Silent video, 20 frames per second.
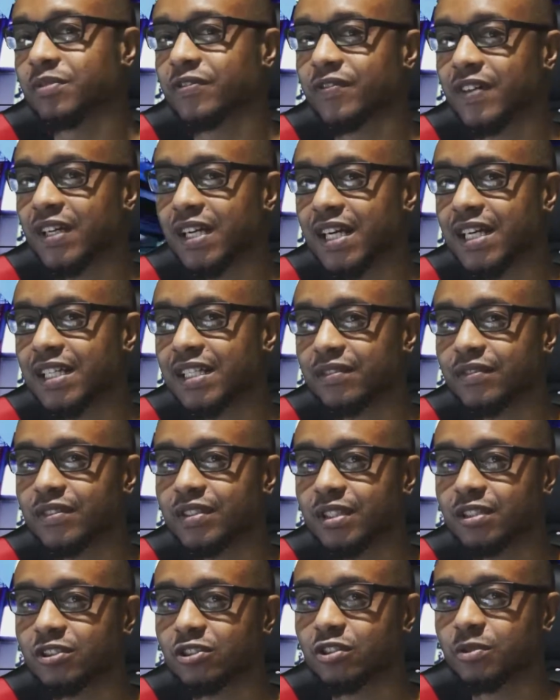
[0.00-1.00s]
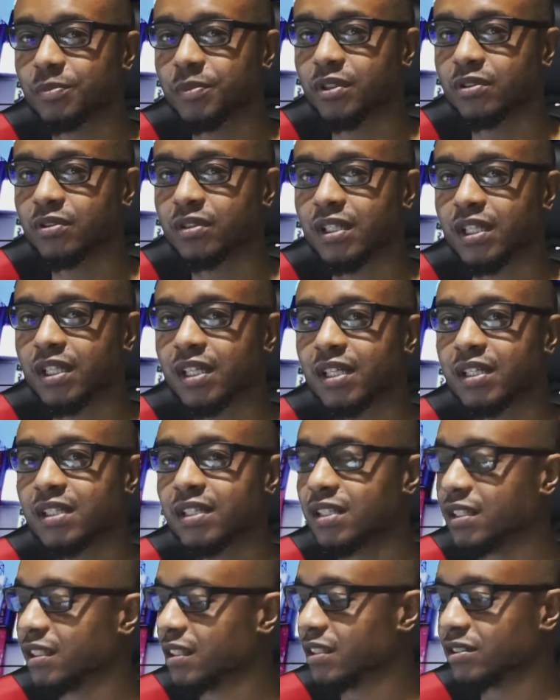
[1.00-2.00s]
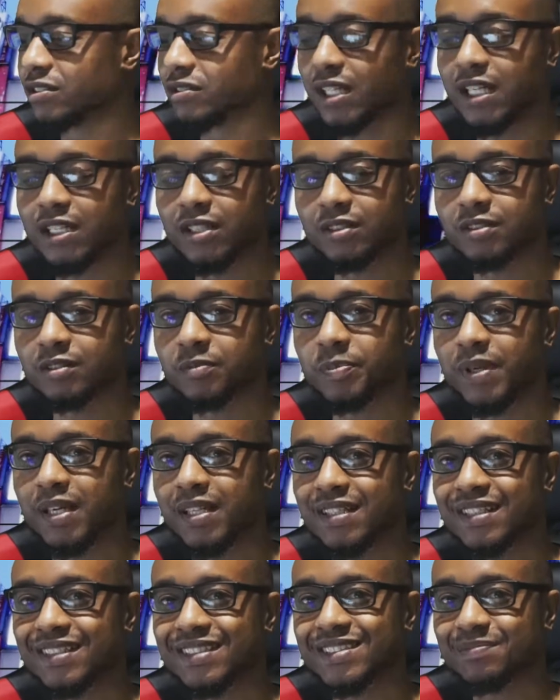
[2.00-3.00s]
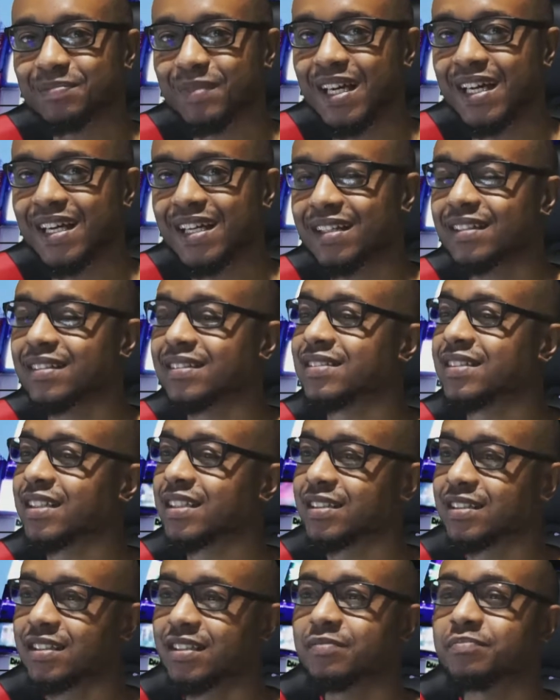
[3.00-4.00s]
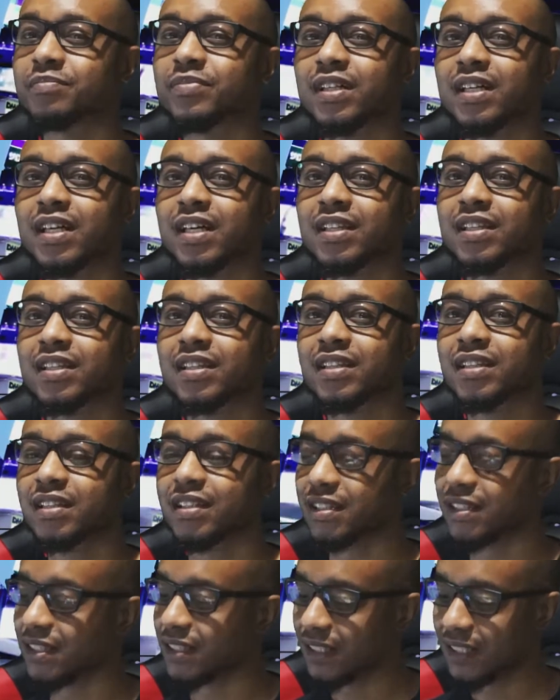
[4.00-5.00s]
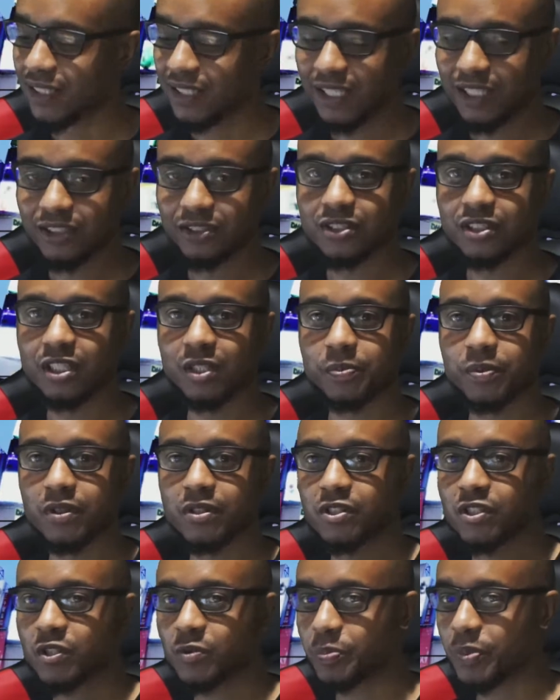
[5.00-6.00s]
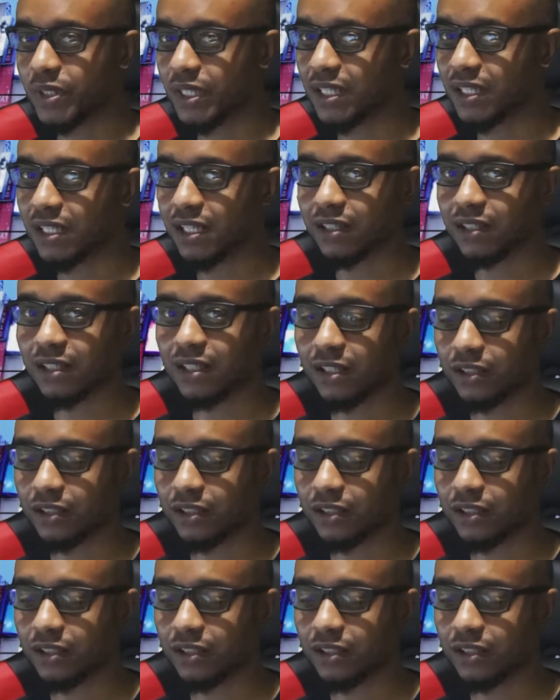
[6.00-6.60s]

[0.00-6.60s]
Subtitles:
be fine, everything is going to be okay. Try not to panic, smile, take a deep breath, and just keep on speaking out